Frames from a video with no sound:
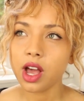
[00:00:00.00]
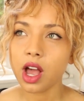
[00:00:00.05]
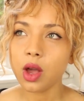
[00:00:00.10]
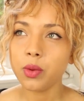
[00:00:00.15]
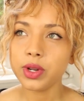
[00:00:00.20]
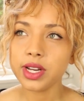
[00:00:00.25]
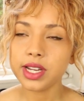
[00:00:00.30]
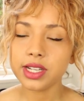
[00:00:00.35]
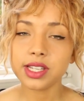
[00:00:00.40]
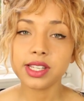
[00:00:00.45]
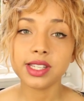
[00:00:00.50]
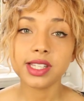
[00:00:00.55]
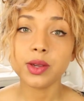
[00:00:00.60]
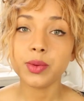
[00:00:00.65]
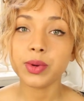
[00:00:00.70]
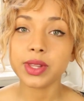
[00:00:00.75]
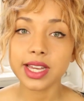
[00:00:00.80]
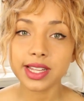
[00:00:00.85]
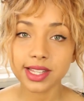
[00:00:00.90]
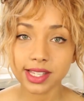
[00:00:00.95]
I wanted to
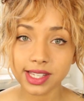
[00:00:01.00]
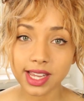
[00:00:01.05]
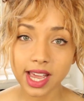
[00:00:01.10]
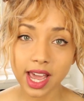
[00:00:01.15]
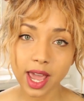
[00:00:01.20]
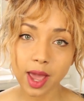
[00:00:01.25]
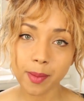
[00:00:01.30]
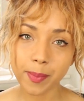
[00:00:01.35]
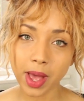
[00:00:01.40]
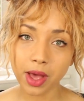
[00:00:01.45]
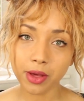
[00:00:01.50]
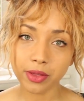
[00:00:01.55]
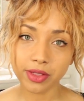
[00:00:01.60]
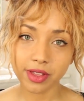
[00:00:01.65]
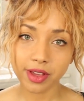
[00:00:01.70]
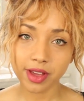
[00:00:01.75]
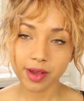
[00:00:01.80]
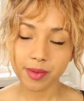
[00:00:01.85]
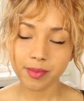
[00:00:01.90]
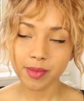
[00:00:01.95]
see what they'd say about
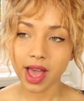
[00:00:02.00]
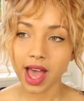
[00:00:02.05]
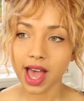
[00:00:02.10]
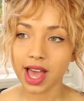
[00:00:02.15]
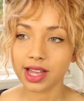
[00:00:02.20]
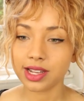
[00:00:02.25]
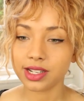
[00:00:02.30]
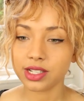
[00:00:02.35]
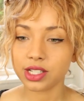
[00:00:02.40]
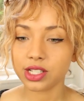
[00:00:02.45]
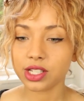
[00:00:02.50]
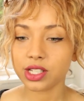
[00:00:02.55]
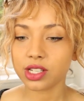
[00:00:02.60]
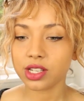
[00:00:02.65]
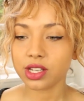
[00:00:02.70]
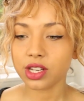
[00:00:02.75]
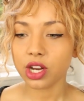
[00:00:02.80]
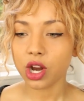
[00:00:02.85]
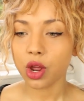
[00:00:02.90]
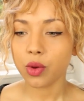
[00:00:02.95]
them and,
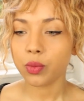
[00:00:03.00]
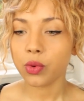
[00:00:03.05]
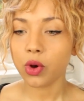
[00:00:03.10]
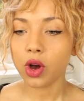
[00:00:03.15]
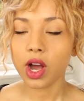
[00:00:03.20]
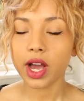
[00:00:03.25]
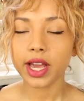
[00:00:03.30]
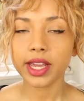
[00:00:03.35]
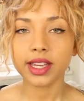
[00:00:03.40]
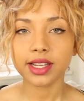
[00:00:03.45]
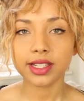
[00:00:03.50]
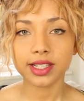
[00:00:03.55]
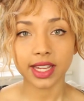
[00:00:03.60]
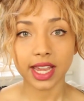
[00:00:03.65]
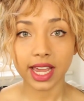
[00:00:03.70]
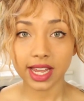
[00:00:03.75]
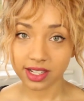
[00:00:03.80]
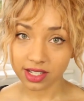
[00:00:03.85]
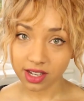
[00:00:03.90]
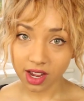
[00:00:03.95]
you know, what I could
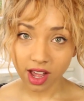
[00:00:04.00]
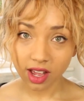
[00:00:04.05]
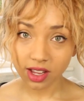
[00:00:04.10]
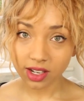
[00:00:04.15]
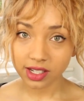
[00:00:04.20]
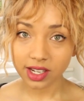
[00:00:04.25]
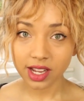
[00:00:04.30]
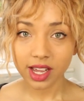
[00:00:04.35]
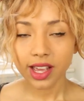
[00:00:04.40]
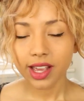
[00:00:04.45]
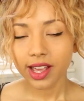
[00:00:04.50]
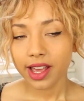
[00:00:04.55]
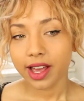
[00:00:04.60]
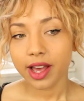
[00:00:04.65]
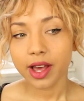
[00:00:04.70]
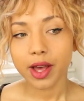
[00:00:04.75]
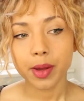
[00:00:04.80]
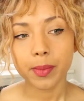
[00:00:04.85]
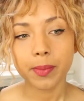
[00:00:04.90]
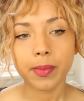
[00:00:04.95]
get done.
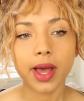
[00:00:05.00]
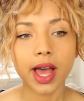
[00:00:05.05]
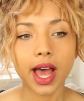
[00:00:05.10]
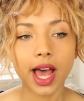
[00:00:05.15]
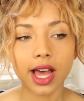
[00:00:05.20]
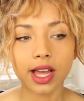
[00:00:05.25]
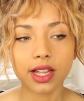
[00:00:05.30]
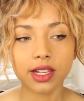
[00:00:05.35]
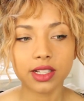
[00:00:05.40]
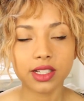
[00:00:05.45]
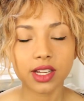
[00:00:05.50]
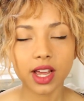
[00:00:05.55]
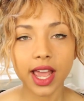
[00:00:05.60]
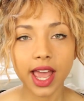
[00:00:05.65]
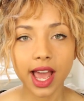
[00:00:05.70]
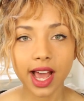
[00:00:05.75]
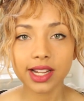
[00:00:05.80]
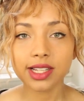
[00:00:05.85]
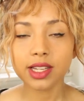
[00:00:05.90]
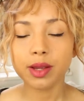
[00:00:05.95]
And I
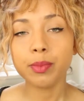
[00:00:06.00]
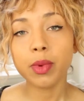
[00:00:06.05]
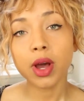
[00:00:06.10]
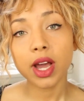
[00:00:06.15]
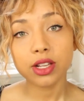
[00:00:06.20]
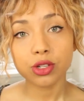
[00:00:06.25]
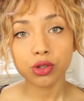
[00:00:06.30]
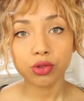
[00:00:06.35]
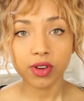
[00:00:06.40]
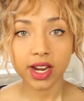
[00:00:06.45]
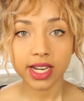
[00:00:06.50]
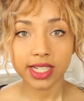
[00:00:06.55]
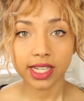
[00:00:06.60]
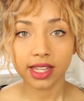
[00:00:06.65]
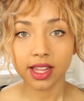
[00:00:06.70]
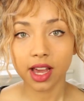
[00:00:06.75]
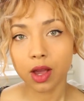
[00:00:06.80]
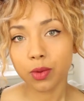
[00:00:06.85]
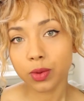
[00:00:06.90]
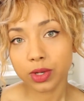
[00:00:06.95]
had in mind
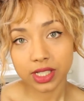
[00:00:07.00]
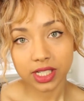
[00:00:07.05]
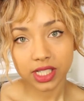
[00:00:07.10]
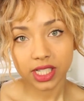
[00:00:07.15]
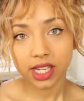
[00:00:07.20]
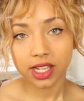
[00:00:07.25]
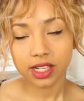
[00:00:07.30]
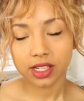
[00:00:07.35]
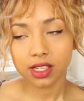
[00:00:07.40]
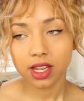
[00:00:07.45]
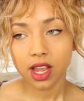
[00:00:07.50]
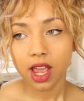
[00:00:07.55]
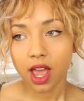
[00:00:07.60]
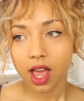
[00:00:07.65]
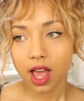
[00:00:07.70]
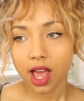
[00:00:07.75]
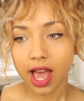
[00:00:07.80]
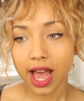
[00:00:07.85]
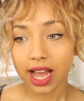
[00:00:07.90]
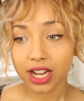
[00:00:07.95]
already that I wanted
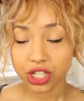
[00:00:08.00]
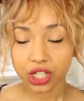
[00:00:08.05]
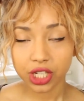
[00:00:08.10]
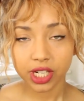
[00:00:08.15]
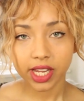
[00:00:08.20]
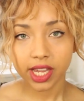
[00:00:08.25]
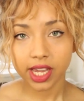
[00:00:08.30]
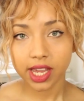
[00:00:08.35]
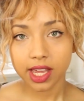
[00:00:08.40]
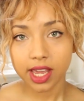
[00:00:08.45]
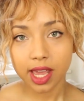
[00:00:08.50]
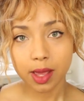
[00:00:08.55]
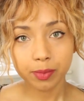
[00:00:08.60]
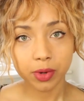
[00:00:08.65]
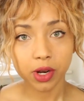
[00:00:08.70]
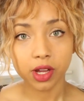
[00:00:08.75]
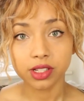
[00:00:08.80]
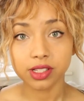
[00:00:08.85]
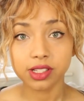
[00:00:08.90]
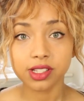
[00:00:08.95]
actually
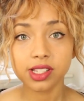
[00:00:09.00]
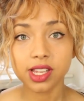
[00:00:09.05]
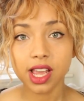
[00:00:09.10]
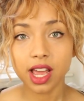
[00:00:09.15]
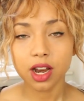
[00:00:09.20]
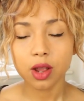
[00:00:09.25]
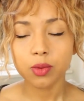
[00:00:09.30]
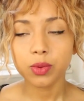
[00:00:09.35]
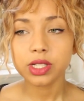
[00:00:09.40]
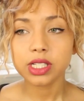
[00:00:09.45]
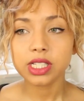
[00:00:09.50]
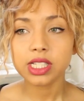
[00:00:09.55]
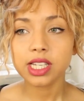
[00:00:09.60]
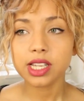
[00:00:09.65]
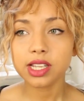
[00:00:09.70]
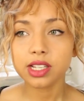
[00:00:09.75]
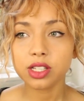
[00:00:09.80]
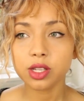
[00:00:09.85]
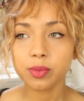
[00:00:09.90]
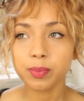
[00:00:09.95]
implants, and I
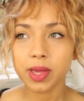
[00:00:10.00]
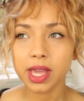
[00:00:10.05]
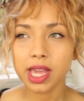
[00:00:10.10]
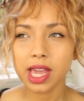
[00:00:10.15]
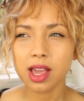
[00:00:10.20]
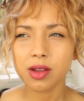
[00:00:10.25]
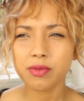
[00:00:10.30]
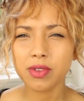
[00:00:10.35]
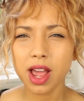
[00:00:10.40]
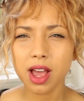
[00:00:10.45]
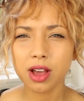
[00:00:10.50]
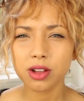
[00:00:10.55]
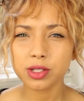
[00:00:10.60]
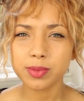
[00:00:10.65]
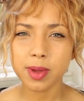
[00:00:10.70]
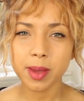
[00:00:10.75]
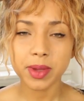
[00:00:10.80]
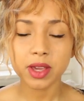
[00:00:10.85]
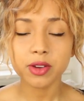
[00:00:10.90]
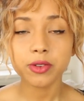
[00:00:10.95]
wanted to be
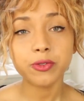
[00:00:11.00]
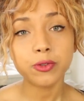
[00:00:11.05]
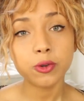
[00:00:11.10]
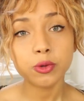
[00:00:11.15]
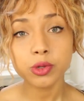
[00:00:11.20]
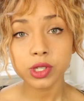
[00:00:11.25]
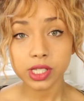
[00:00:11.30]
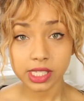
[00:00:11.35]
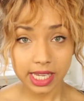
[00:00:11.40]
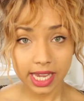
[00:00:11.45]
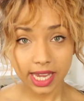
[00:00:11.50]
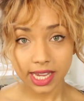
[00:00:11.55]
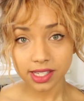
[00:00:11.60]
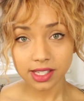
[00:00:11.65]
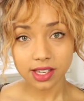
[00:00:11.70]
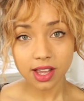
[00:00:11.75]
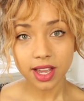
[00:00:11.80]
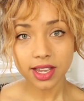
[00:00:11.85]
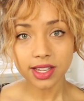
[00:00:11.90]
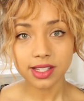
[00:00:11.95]
around maybe a full C
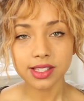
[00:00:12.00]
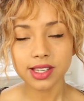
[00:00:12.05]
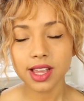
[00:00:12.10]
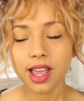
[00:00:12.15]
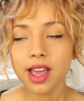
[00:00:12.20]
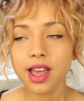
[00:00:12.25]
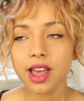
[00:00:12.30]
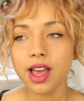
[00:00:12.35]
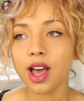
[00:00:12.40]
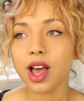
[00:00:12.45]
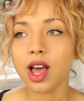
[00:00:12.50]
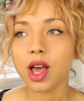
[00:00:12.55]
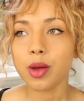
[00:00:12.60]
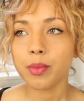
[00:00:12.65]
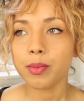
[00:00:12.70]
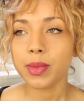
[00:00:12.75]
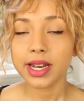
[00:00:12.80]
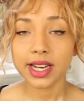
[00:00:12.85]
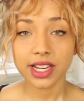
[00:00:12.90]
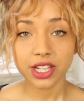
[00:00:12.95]
size
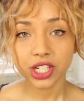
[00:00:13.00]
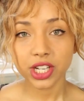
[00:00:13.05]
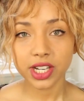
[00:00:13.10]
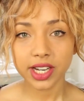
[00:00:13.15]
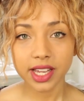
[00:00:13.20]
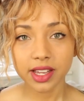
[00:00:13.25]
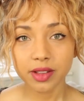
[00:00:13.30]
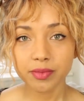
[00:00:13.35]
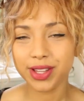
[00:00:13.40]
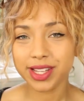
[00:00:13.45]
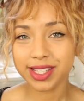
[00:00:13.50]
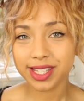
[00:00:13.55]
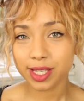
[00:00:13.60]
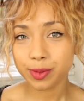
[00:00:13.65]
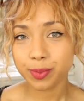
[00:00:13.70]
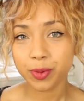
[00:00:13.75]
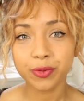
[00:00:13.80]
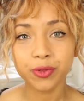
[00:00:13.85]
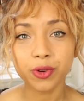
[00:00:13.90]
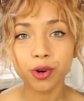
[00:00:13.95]
initially. But this
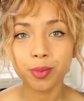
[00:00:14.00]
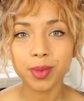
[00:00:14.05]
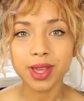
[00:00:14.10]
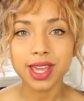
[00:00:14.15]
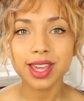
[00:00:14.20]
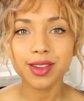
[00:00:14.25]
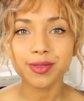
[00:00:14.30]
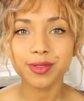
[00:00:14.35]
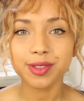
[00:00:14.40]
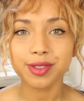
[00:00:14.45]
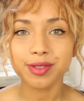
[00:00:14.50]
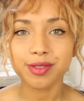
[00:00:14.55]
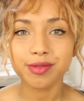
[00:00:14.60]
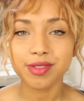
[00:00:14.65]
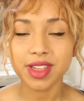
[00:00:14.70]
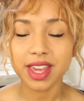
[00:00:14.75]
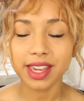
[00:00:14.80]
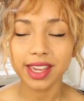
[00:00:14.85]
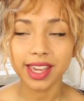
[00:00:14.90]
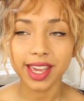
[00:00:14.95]
is before me even
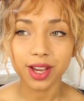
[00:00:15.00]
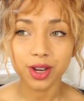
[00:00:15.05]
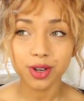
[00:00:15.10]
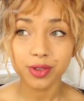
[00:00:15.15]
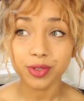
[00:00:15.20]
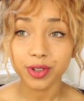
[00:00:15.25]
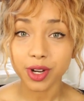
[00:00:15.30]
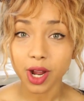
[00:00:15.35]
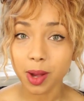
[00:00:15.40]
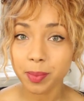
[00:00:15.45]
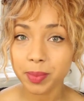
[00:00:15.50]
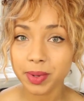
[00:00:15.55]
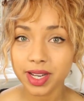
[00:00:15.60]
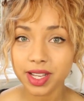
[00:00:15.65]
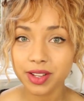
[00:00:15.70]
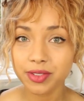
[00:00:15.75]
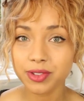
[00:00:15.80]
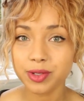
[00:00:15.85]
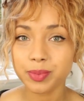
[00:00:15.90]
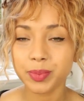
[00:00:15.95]
thinking of an
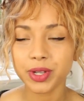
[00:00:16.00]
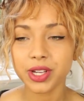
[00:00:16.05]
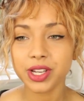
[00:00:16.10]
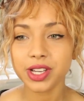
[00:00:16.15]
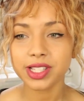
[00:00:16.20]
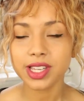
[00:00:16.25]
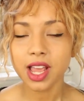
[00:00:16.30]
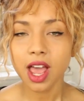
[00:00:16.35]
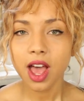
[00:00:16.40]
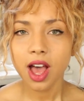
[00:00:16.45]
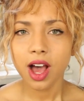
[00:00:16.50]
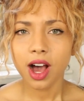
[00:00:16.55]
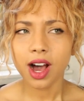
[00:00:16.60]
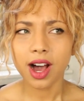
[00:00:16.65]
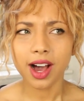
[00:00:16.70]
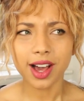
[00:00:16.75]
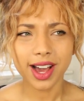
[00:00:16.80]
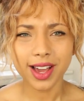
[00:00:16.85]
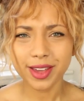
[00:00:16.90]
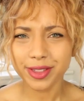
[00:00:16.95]
uplift, because
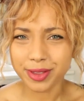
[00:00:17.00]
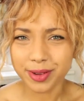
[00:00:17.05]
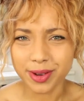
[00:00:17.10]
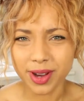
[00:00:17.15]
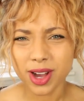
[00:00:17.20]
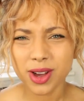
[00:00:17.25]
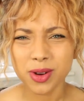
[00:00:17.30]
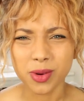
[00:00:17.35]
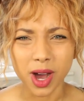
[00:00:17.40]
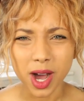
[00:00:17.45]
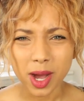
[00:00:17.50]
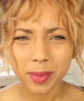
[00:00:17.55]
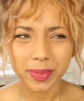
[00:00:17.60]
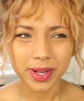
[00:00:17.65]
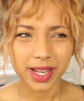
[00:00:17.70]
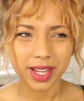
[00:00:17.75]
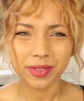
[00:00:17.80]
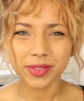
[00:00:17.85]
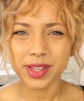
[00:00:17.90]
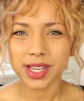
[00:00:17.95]
I thought, oh,
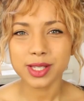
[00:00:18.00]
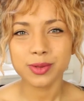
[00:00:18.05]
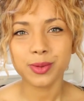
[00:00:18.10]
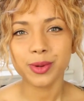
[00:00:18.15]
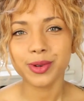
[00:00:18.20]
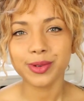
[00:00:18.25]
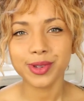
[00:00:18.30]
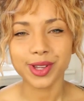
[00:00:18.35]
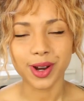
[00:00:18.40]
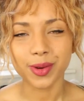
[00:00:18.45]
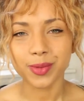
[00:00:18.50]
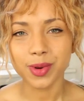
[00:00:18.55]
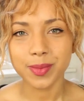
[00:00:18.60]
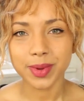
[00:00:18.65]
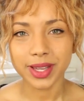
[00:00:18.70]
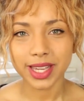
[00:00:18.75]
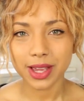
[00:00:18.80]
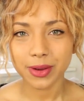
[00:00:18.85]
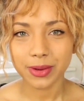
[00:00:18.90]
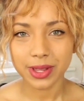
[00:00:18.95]
uplift, that's what, you know,
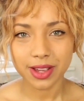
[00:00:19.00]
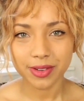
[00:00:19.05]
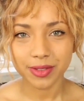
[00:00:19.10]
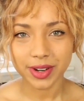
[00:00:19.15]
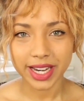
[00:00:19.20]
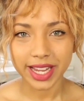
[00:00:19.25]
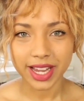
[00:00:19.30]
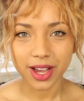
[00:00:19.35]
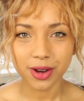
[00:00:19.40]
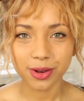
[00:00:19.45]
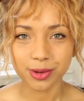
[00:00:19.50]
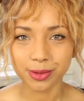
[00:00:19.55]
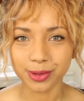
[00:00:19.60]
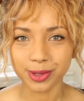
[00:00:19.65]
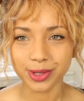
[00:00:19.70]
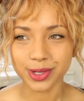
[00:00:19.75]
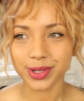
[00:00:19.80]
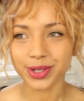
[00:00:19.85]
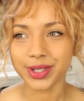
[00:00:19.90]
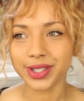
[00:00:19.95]
women get when they're really
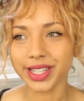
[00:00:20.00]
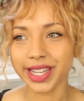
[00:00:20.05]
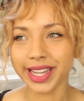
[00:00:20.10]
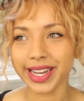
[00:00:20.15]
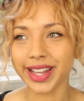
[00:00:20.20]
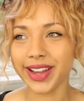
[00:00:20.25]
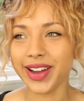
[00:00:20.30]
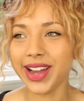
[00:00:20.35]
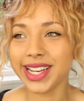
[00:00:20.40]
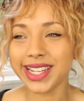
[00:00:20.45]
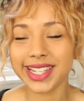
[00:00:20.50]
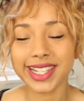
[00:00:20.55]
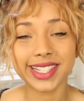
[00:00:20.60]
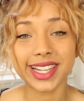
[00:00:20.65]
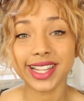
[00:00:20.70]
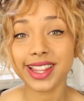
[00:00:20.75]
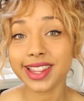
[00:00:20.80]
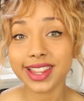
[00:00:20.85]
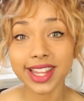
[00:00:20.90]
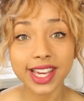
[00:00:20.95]
old, or, you know, I just
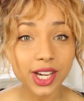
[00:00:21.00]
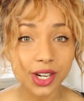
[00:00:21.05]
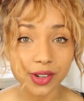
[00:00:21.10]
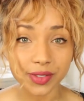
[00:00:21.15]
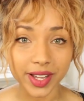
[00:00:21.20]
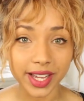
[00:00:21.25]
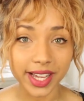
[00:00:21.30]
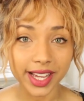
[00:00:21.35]
didn't think of